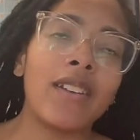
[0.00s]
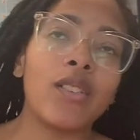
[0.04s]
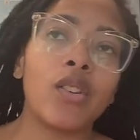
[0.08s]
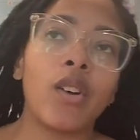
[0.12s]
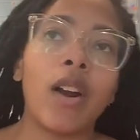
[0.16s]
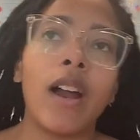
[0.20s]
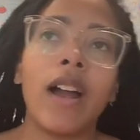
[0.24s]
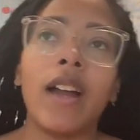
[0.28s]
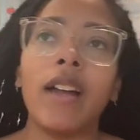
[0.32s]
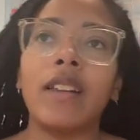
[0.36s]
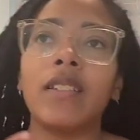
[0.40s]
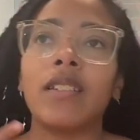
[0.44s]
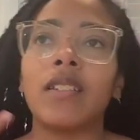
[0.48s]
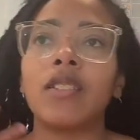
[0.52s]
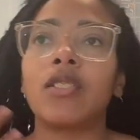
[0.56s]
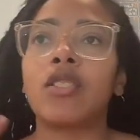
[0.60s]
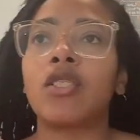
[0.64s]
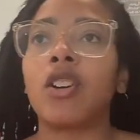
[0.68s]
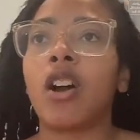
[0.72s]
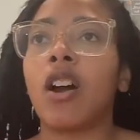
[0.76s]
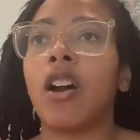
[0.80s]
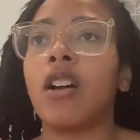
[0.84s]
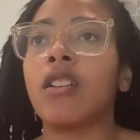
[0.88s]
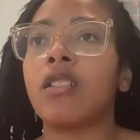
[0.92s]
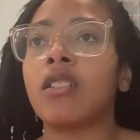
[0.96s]
I, tried to
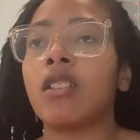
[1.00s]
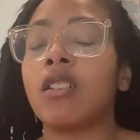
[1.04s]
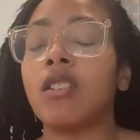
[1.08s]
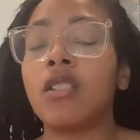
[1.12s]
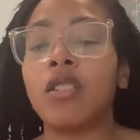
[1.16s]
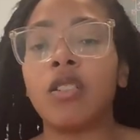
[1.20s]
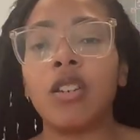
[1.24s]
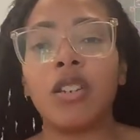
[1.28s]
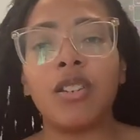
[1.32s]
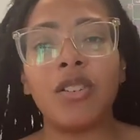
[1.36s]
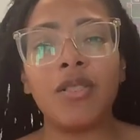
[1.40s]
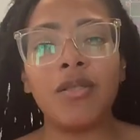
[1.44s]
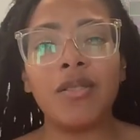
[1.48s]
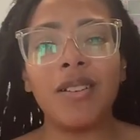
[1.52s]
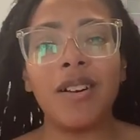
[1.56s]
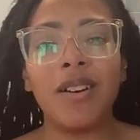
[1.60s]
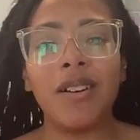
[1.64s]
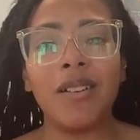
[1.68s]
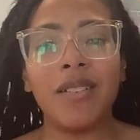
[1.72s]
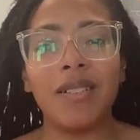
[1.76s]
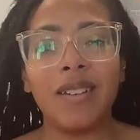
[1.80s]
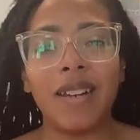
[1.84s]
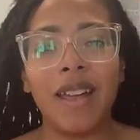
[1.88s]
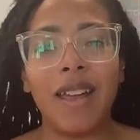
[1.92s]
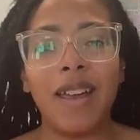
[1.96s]
charge. Did you
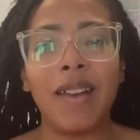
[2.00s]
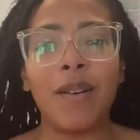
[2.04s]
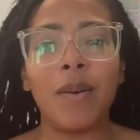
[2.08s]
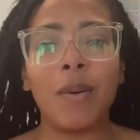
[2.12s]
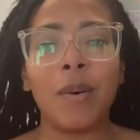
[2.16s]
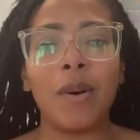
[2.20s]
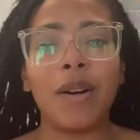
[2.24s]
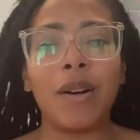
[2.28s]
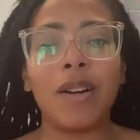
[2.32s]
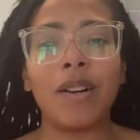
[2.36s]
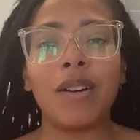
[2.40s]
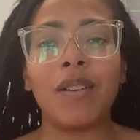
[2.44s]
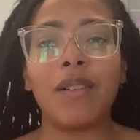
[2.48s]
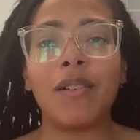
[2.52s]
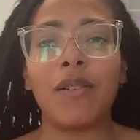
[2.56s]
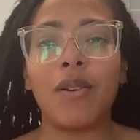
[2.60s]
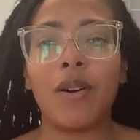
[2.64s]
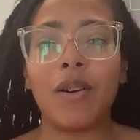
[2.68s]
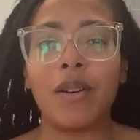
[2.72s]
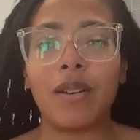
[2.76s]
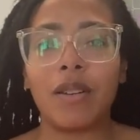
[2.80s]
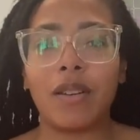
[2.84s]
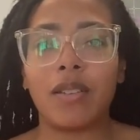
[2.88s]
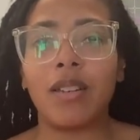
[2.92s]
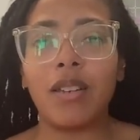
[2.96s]
know that in order to
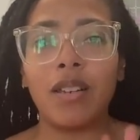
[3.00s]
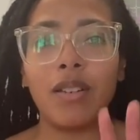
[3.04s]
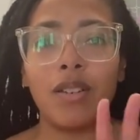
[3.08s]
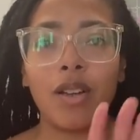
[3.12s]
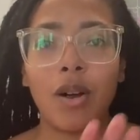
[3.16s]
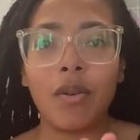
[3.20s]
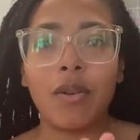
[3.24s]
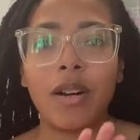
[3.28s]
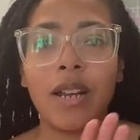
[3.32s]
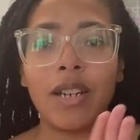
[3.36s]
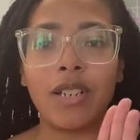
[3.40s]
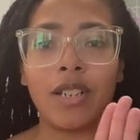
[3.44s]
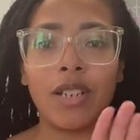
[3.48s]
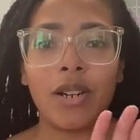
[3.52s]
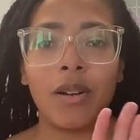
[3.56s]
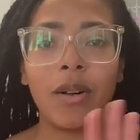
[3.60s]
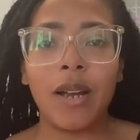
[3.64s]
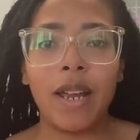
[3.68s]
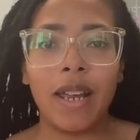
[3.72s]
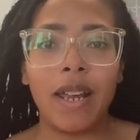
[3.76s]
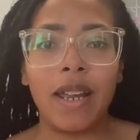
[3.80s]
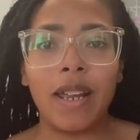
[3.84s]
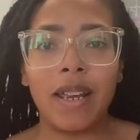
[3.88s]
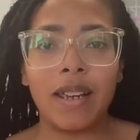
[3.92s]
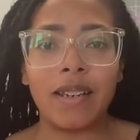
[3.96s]
do, to donate
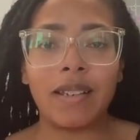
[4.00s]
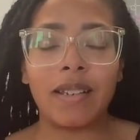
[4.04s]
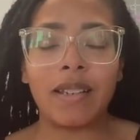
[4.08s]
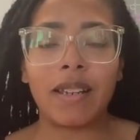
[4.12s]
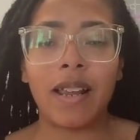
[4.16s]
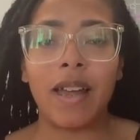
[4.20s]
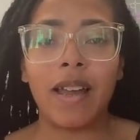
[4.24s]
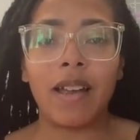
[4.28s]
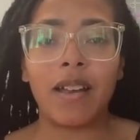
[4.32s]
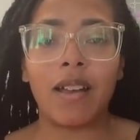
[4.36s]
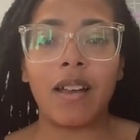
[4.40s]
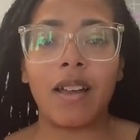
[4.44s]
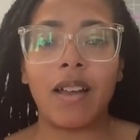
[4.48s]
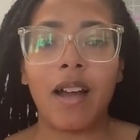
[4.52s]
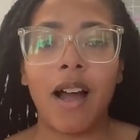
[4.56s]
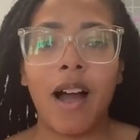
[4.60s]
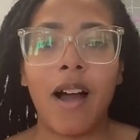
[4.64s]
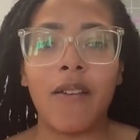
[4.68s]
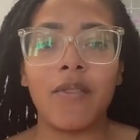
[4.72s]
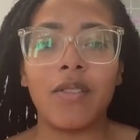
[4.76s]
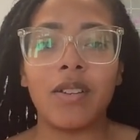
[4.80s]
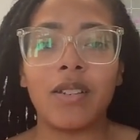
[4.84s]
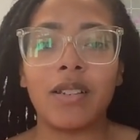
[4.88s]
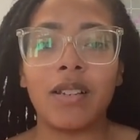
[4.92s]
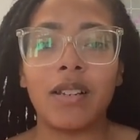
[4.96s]
your eggs, like
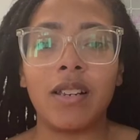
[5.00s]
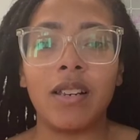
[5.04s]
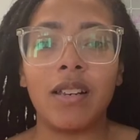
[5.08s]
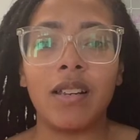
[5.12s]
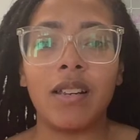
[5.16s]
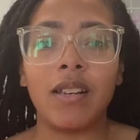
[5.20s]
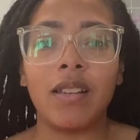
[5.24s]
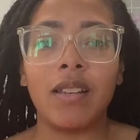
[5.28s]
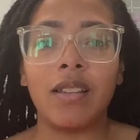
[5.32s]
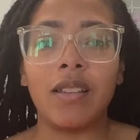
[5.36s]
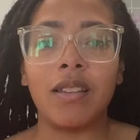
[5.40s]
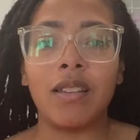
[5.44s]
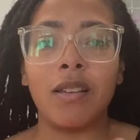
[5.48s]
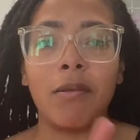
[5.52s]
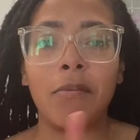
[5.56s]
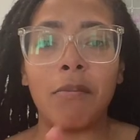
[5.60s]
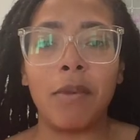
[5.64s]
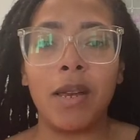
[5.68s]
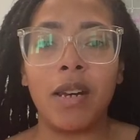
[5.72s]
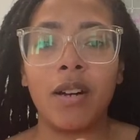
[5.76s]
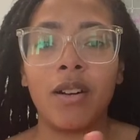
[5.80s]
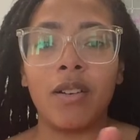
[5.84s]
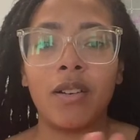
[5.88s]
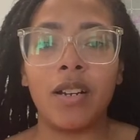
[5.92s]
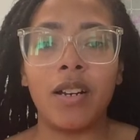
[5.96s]
obviously the
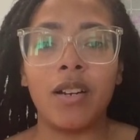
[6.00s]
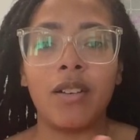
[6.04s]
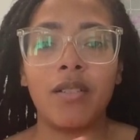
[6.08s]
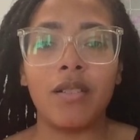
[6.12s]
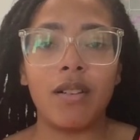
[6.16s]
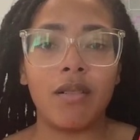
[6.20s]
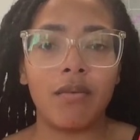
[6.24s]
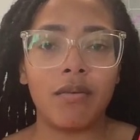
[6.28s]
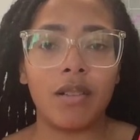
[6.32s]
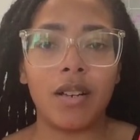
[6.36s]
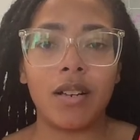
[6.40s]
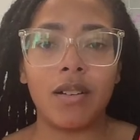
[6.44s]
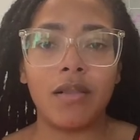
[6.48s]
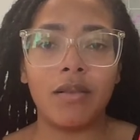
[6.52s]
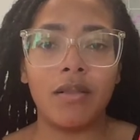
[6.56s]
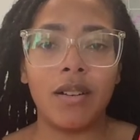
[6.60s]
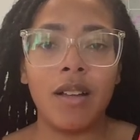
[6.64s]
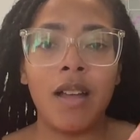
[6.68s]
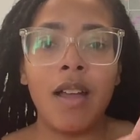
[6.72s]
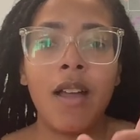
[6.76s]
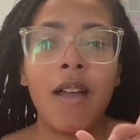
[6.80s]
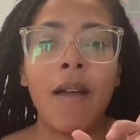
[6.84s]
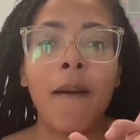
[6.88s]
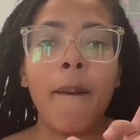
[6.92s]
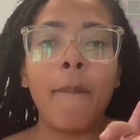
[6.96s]
men on here don't know,
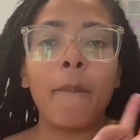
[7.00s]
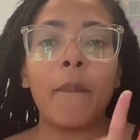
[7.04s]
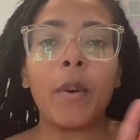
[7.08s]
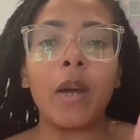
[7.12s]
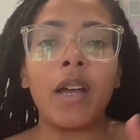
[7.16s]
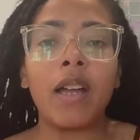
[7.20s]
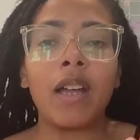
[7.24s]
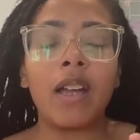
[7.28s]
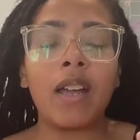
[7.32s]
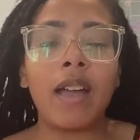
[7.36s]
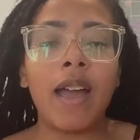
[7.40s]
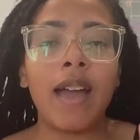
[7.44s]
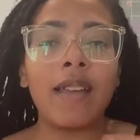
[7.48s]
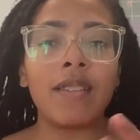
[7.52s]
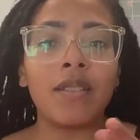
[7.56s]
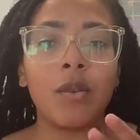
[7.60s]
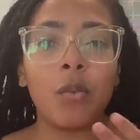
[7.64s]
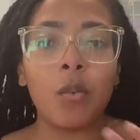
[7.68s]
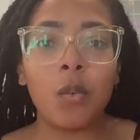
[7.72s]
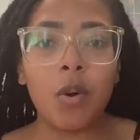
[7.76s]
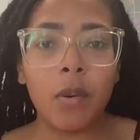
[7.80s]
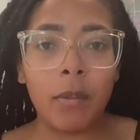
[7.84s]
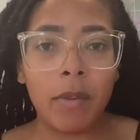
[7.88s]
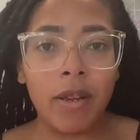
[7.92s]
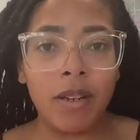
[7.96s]
but as
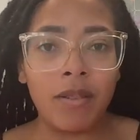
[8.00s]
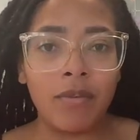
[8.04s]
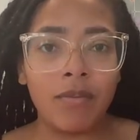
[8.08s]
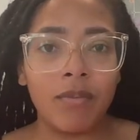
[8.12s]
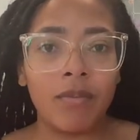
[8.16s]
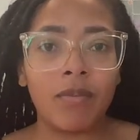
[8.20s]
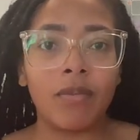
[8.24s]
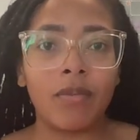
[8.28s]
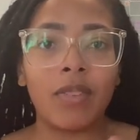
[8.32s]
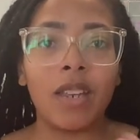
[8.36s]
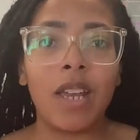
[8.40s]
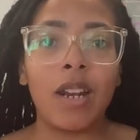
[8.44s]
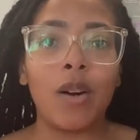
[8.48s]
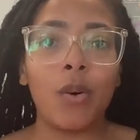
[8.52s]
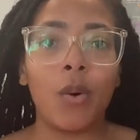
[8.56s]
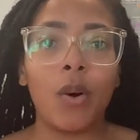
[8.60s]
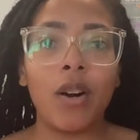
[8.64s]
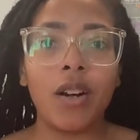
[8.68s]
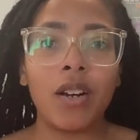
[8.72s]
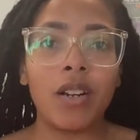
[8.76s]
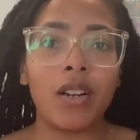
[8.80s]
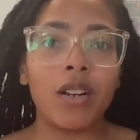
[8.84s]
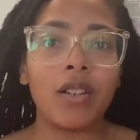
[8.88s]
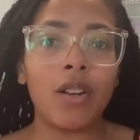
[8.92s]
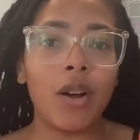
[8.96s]
a woman, in
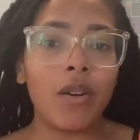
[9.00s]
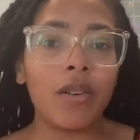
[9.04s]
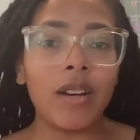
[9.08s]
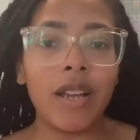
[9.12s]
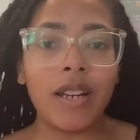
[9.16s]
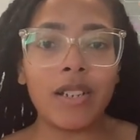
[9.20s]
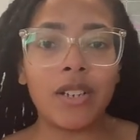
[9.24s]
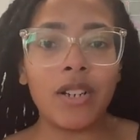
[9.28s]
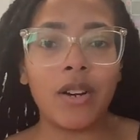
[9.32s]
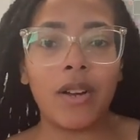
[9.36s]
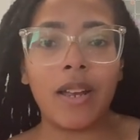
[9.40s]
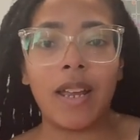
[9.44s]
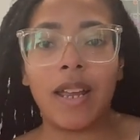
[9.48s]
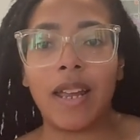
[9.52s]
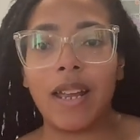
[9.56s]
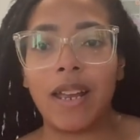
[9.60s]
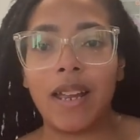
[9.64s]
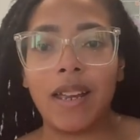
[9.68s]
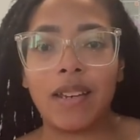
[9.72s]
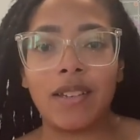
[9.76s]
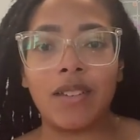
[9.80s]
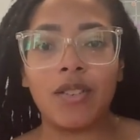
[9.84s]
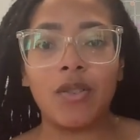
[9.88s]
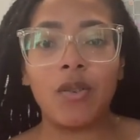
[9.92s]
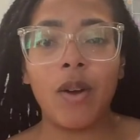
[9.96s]
order to donate your
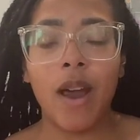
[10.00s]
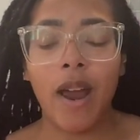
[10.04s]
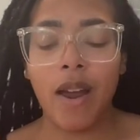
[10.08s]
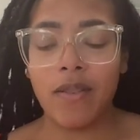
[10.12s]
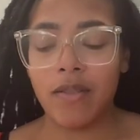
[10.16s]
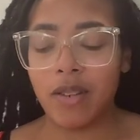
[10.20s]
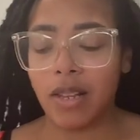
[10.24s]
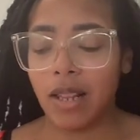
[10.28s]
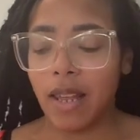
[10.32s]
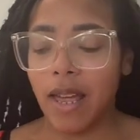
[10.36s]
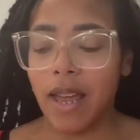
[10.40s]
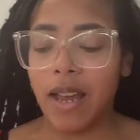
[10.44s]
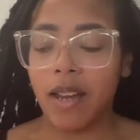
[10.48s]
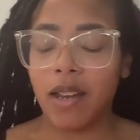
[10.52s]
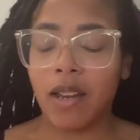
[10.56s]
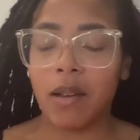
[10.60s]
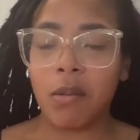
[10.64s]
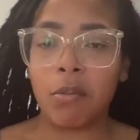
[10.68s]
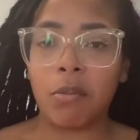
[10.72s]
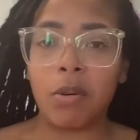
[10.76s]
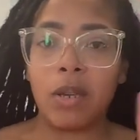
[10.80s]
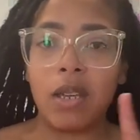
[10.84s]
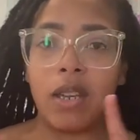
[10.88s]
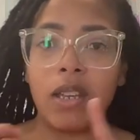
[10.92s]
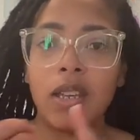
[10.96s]
eggs, you have to
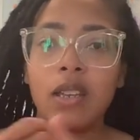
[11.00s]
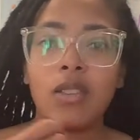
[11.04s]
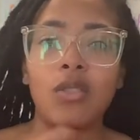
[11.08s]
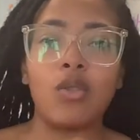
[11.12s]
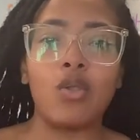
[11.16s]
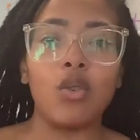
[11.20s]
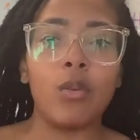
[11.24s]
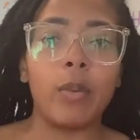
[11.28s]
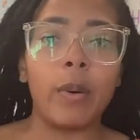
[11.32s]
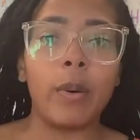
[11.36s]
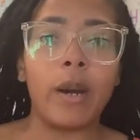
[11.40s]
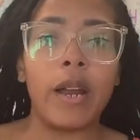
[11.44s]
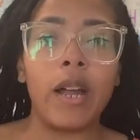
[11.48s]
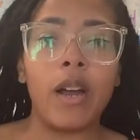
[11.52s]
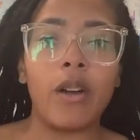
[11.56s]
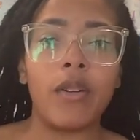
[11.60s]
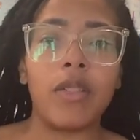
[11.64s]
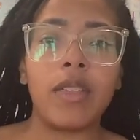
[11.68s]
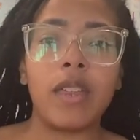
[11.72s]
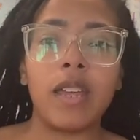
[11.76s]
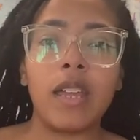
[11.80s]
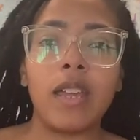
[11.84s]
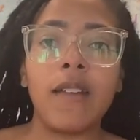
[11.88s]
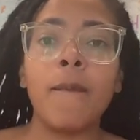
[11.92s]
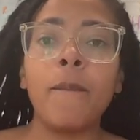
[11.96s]
like be super
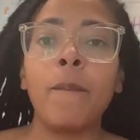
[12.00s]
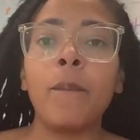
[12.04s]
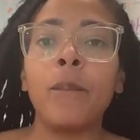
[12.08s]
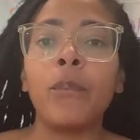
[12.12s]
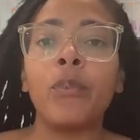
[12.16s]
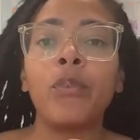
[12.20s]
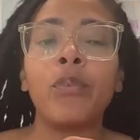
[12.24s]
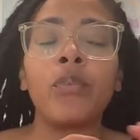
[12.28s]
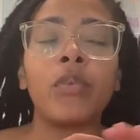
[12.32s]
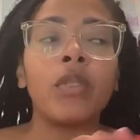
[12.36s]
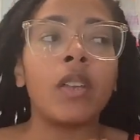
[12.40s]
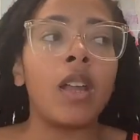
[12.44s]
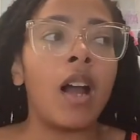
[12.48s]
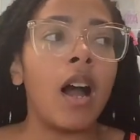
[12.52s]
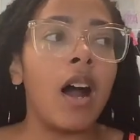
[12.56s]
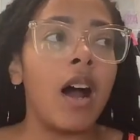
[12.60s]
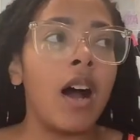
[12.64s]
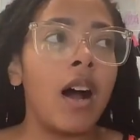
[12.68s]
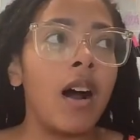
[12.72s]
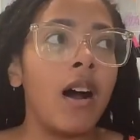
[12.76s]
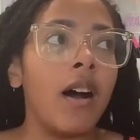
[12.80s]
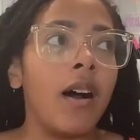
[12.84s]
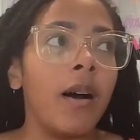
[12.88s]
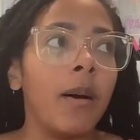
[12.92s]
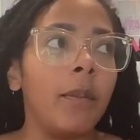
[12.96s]
healthy.
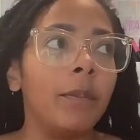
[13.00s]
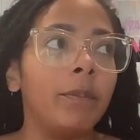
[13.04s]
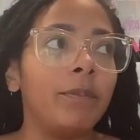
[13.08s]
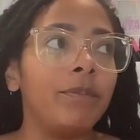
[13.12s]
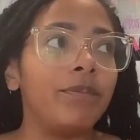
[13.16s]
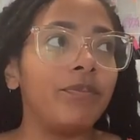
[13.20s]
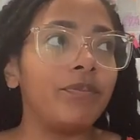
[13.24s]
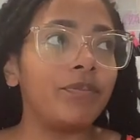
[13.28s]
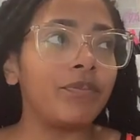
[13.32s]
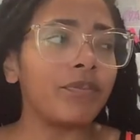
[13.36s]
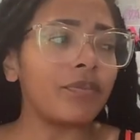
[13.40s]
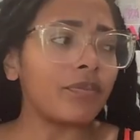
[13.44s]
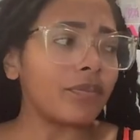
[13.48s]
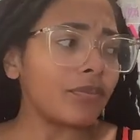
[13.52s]
Um,